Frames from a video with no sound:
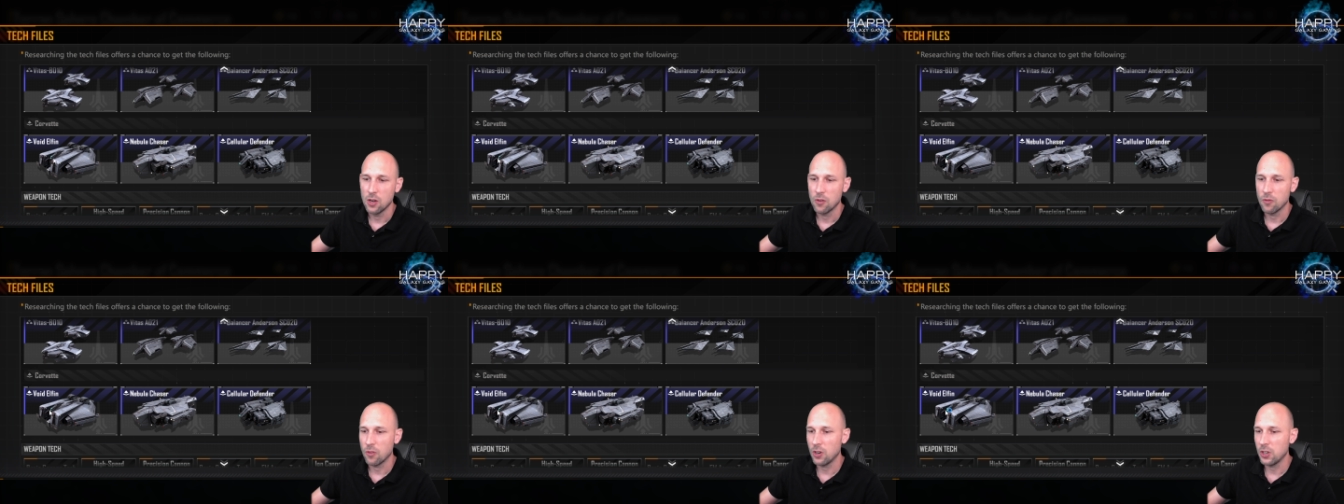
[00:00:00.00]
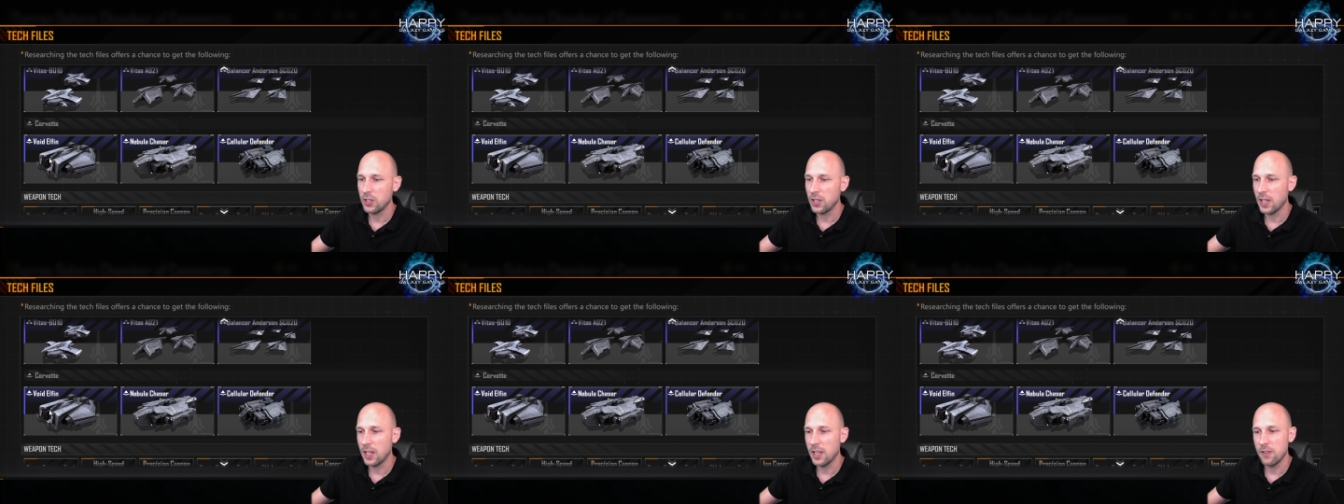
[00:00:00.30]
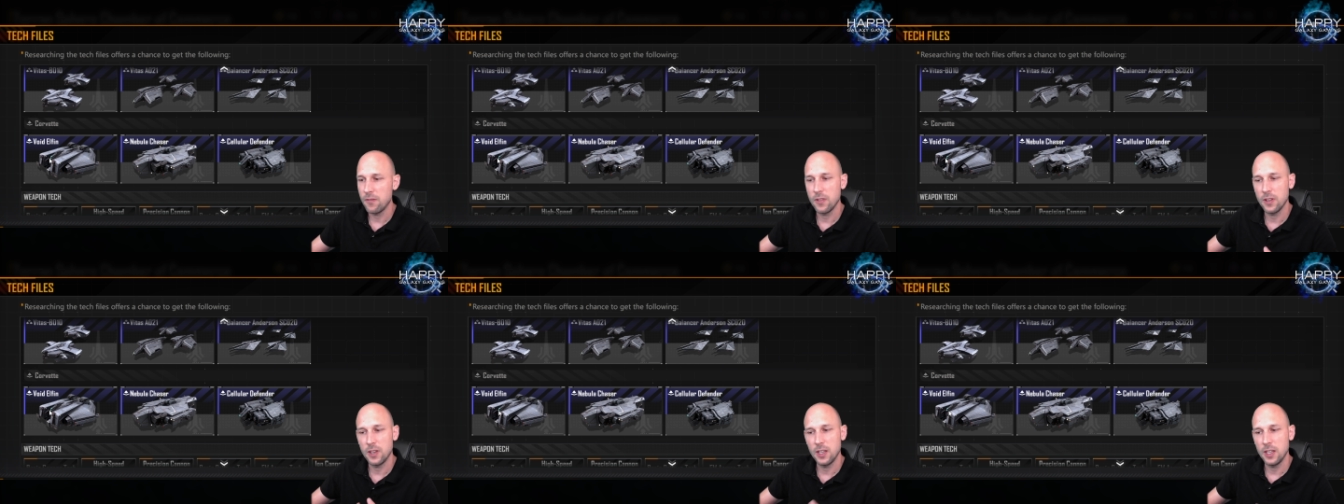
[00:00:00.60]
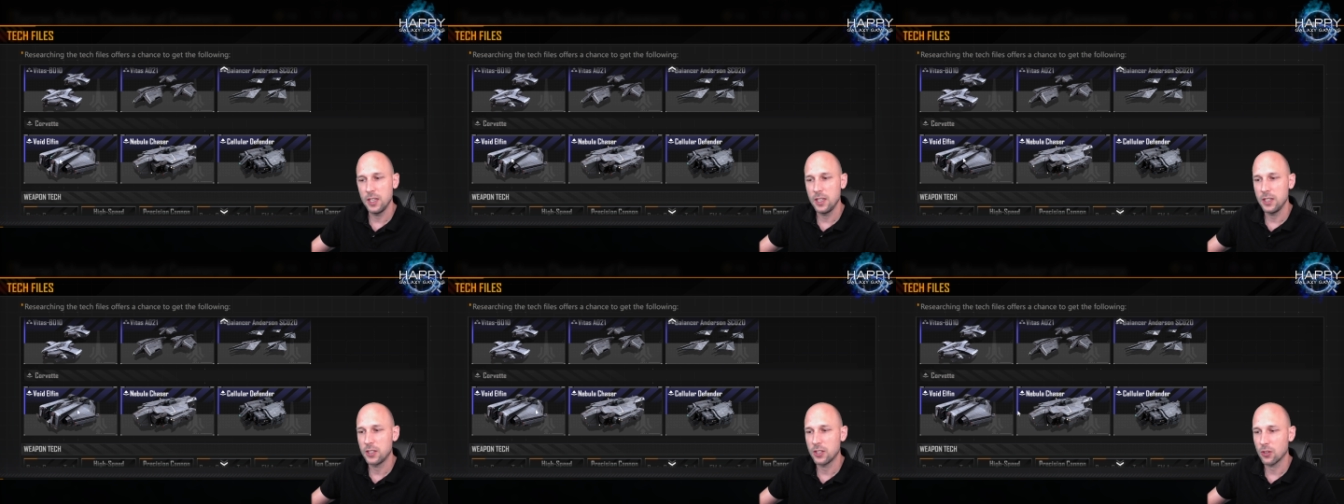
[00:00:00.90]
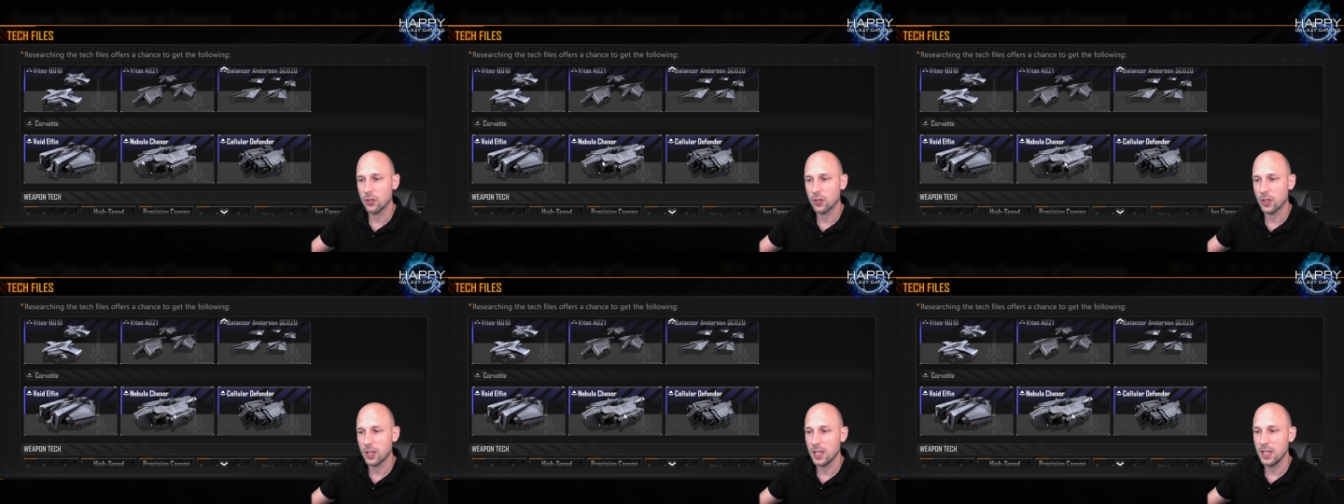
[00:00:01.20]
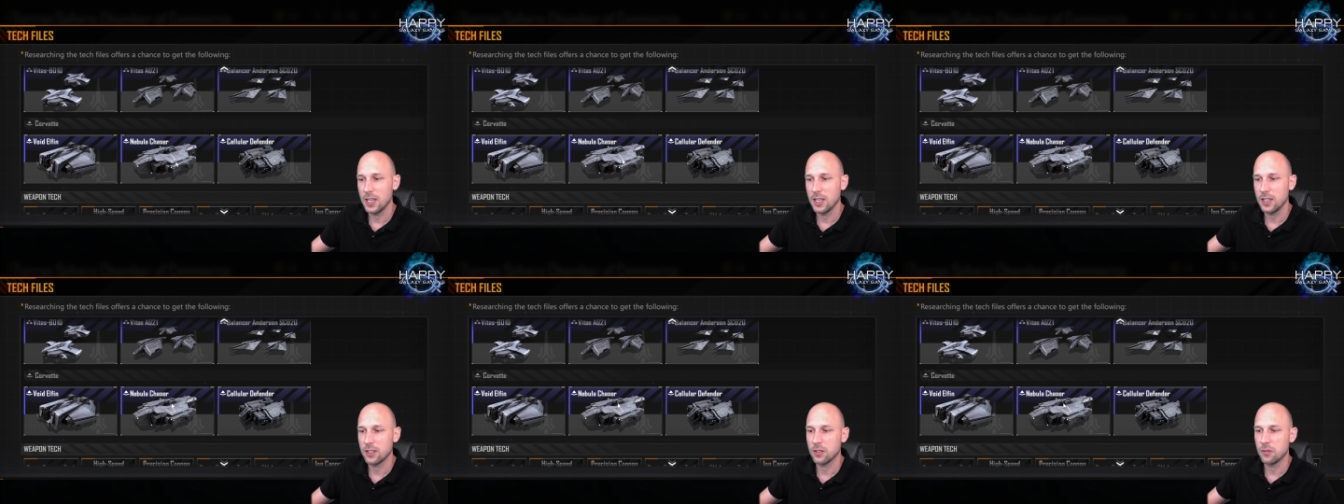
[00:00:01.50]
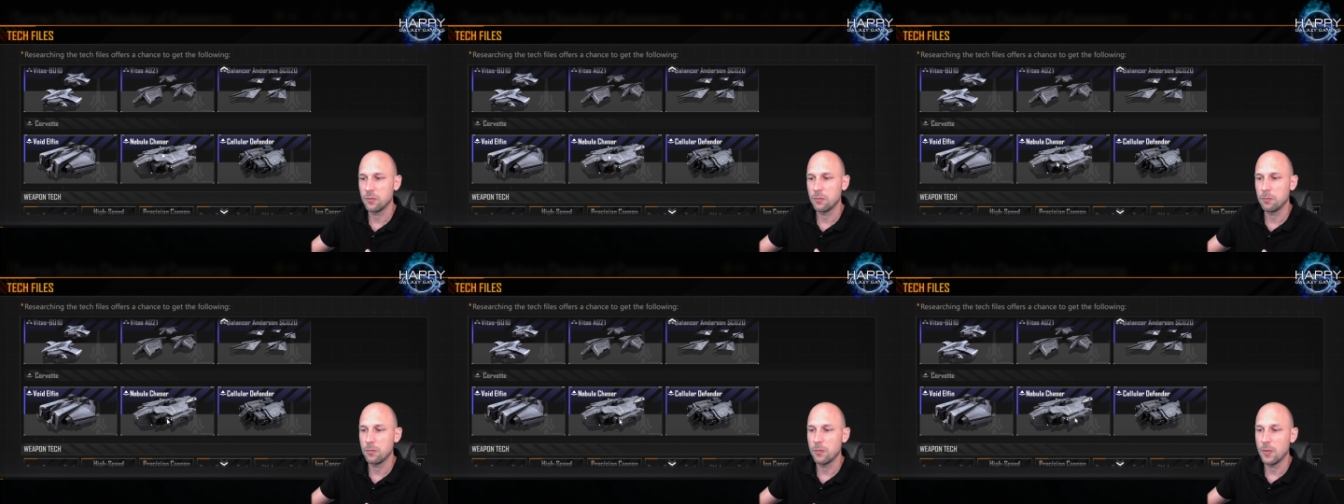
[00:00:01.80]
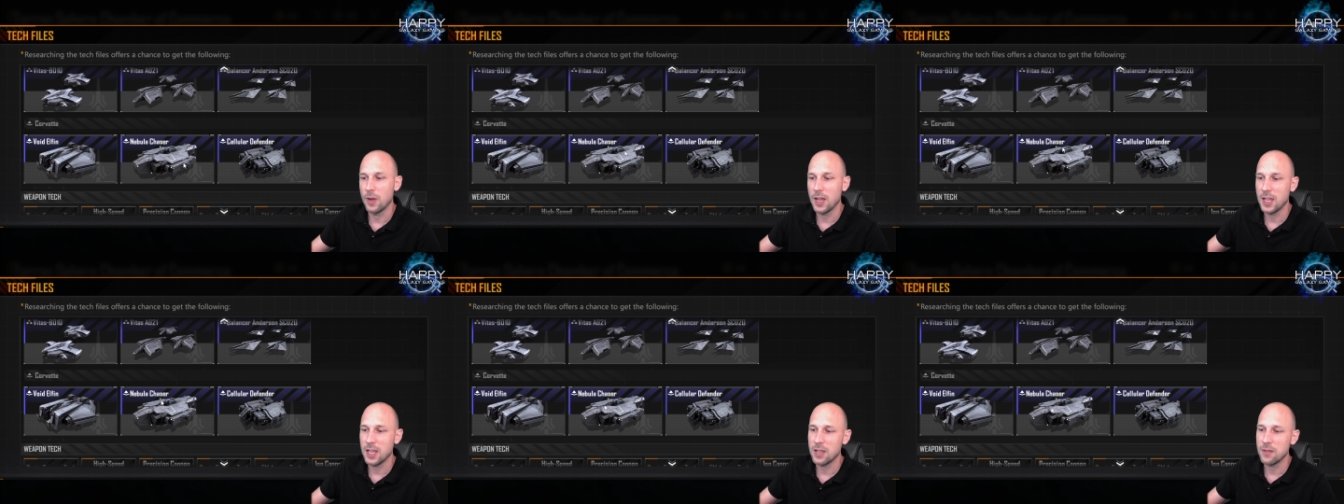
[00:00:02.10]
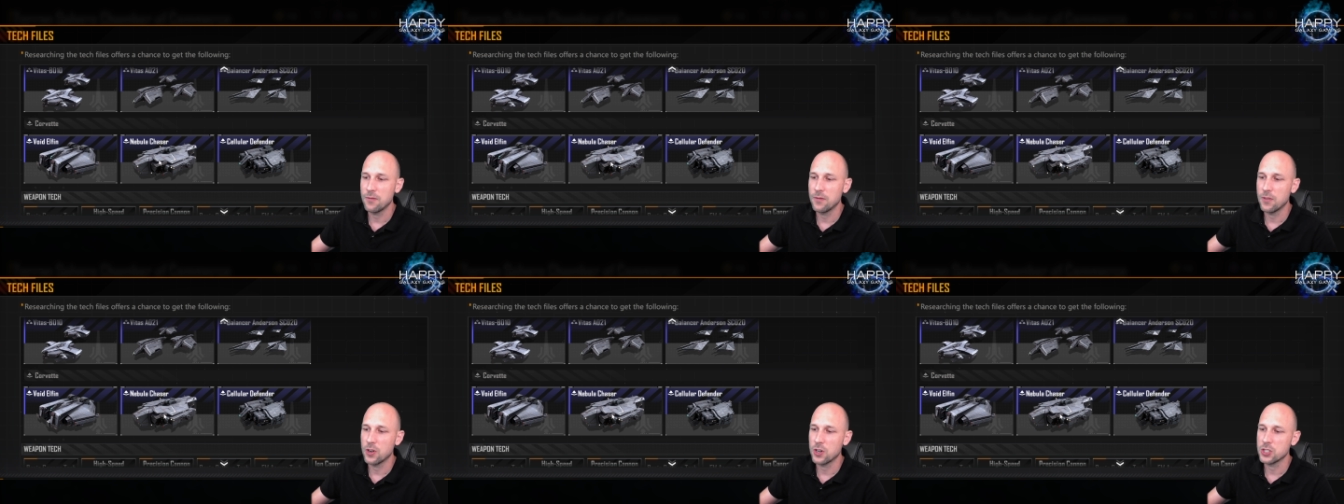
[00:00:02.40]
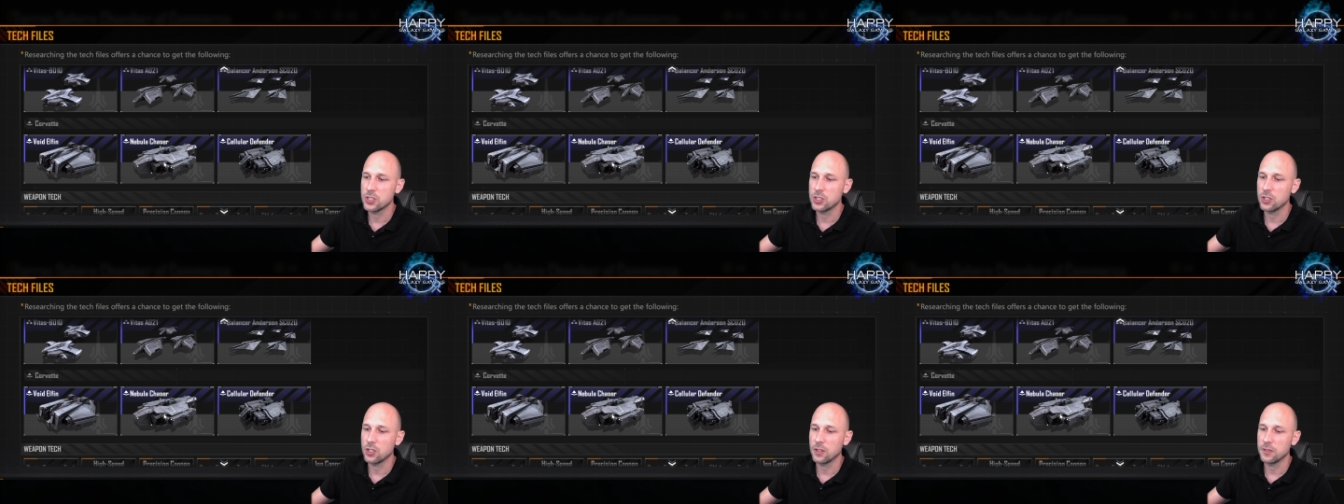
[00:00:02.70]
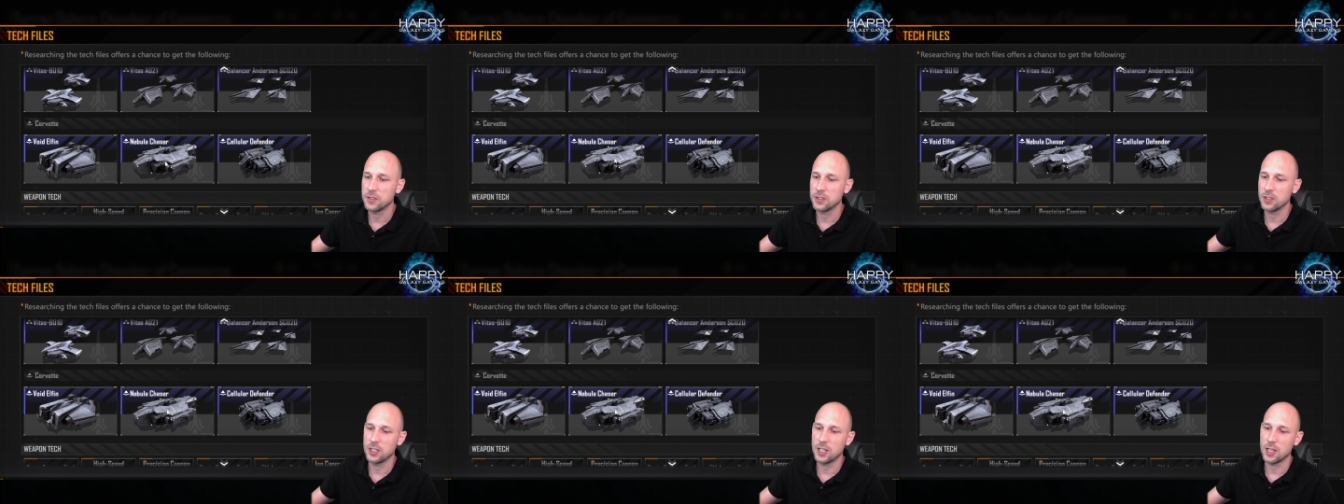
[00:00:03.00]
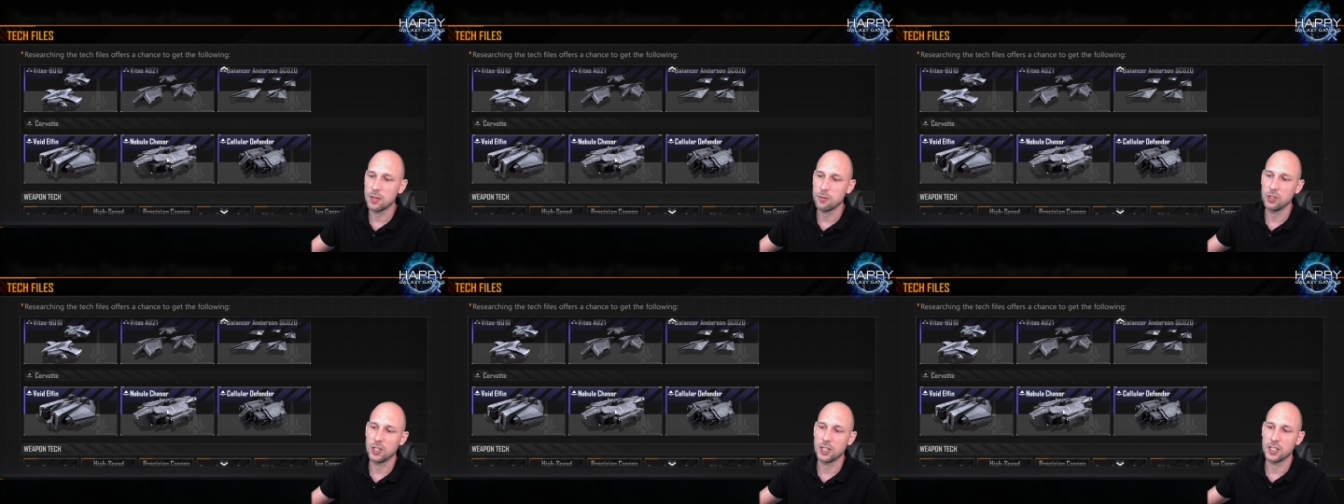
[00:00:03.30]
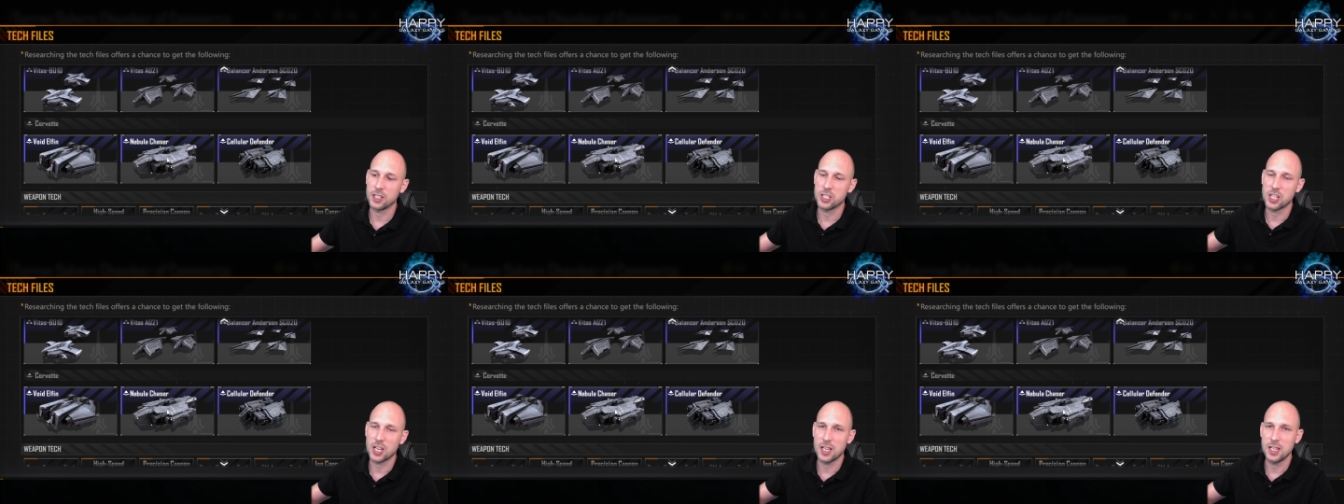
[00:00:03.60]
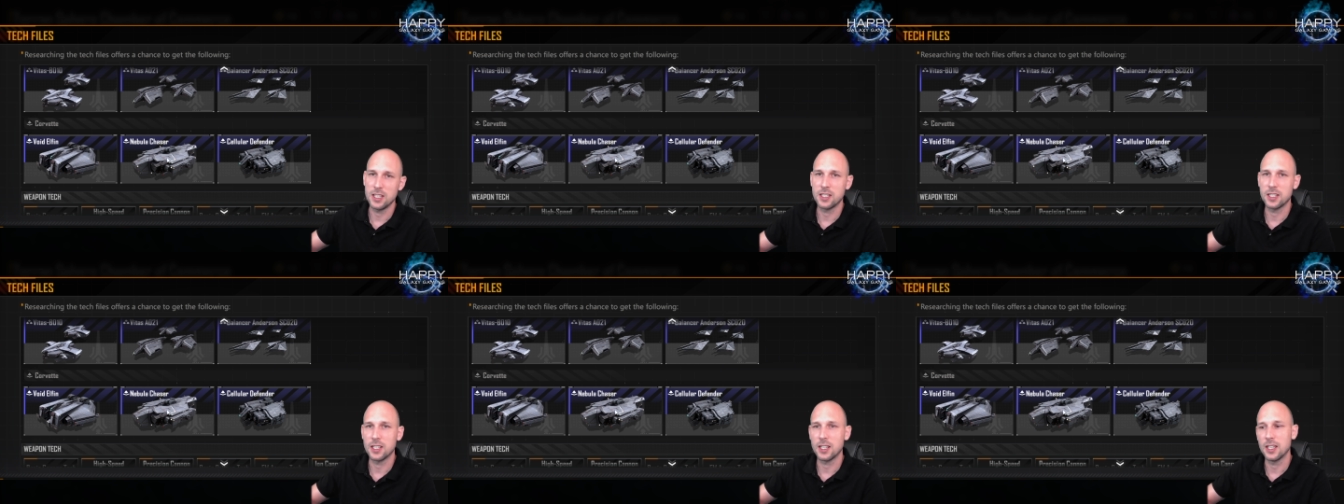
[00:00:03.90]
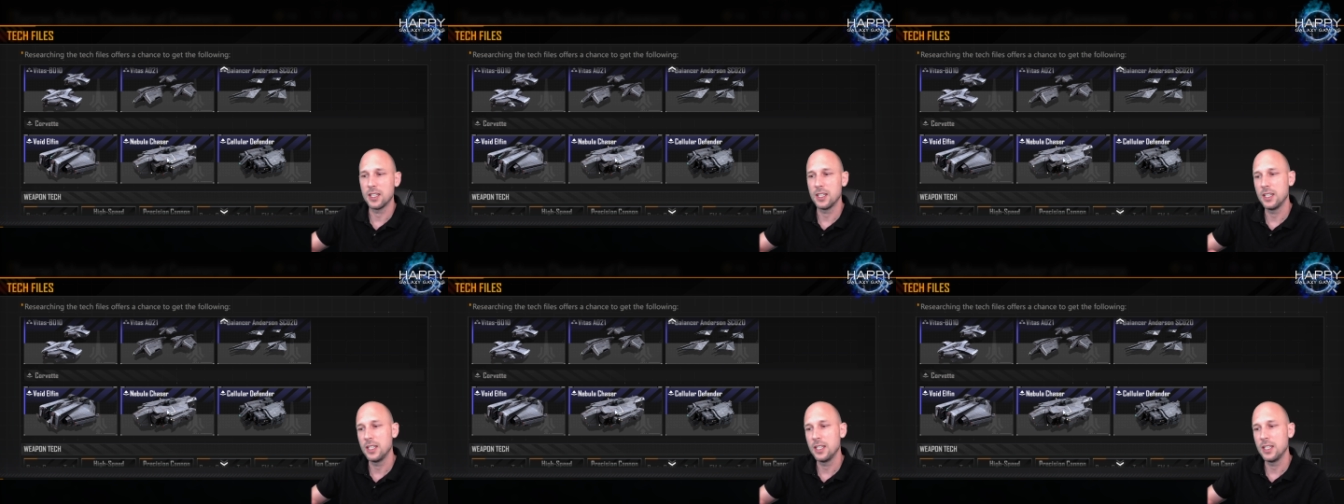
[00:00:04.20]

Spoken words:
Void Elfin is okay, the A version of the Nebula Chaser